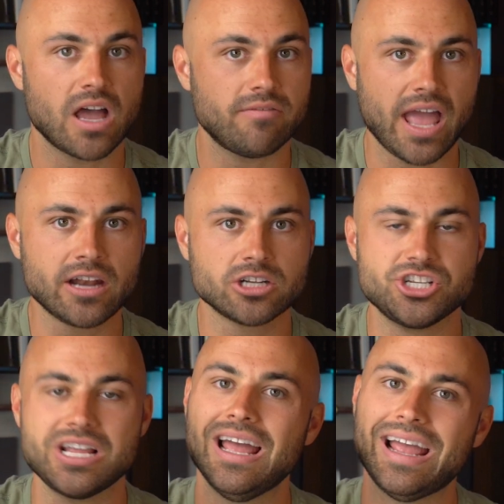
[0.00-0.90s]
of
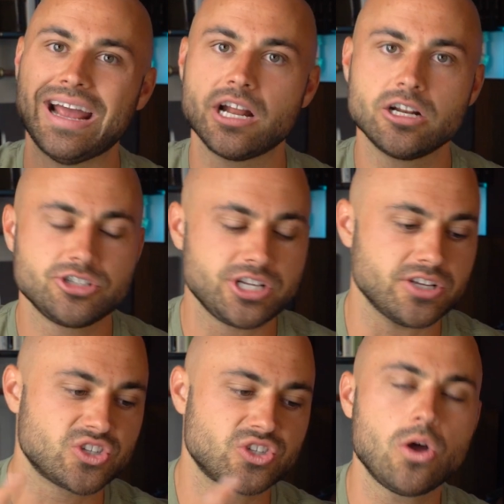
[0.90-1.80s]
energy, and energy
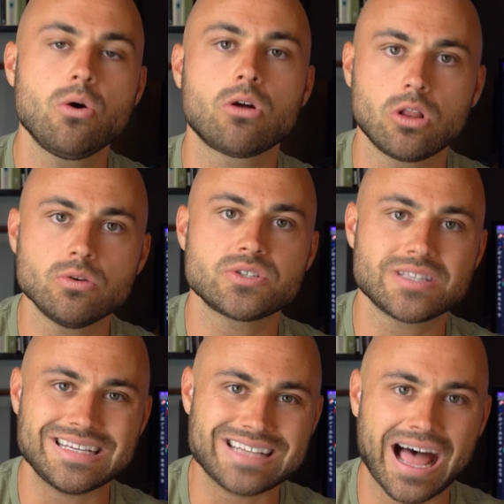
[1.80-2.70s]
is so
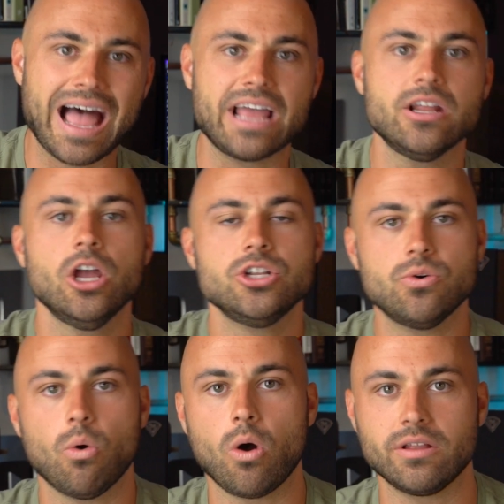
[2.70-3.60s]
closely tied
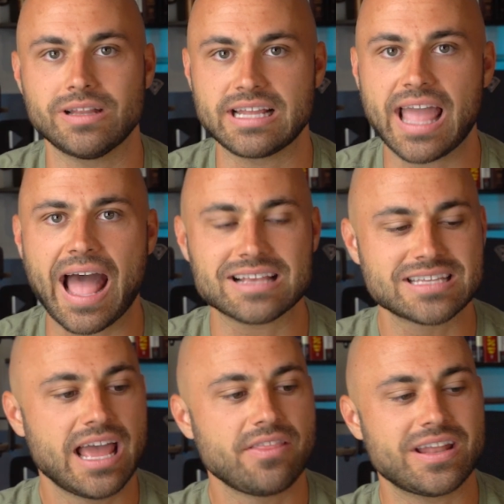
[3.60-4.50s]
to oil and gas
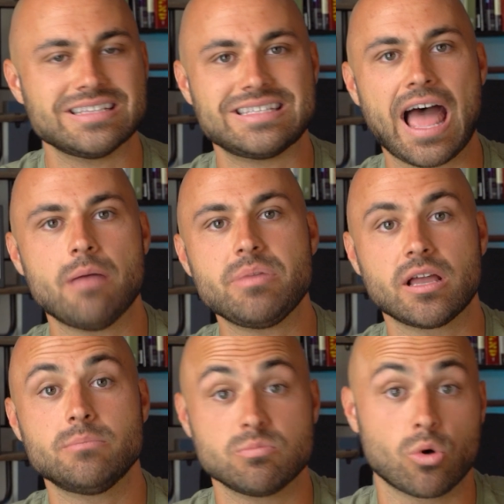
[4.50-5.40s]
that as that
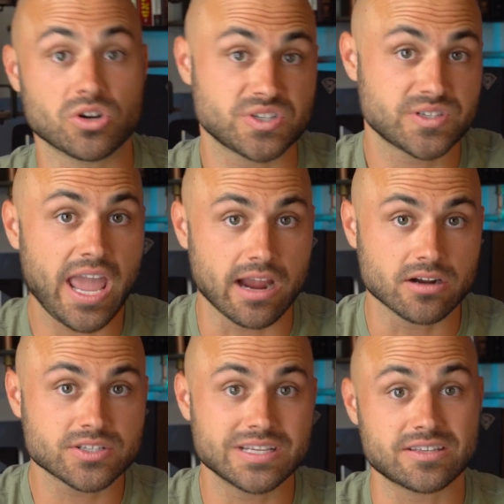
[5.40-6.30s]
becomes more
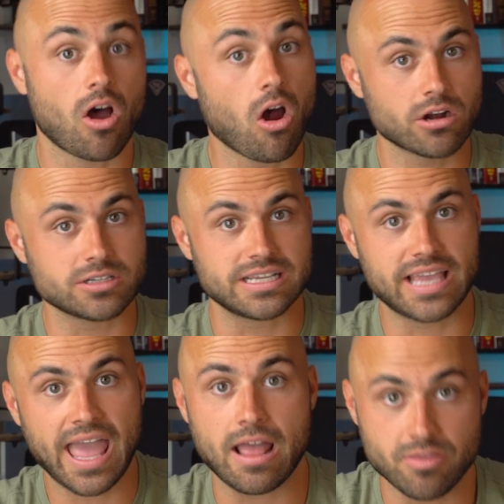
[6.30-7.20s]
scarce, it's harder to
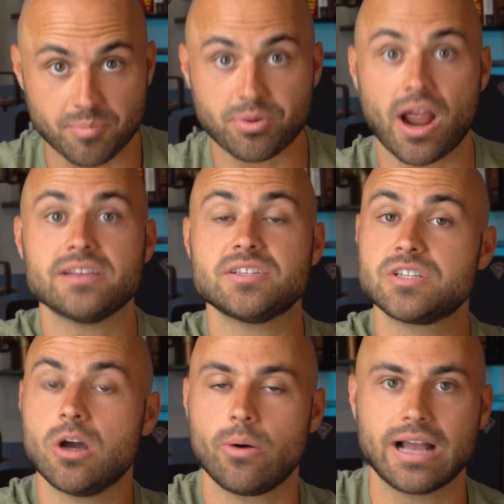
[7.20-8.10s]
get, the price is
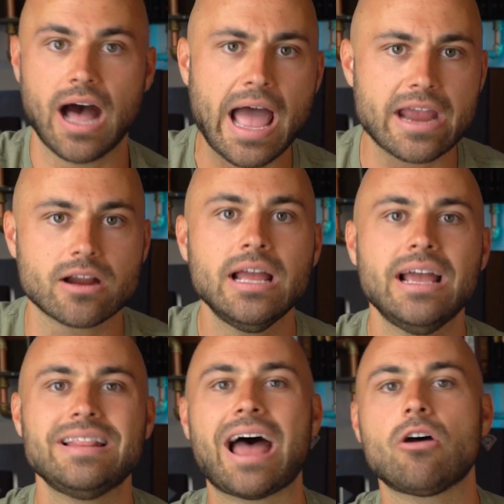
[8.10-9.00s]
going higher,
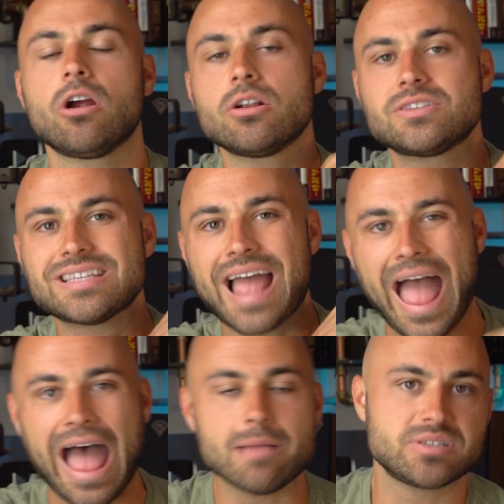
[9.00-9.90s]
that hurts
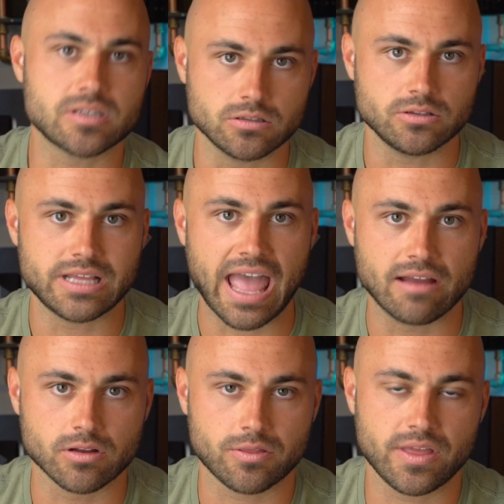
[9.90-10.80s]
absolutely
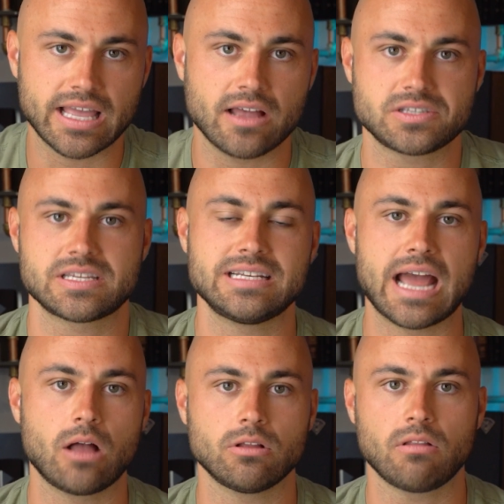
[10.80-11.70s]
everything else
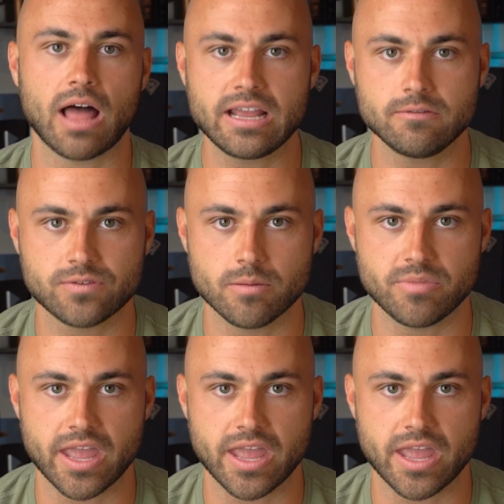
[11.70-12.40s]
down the line from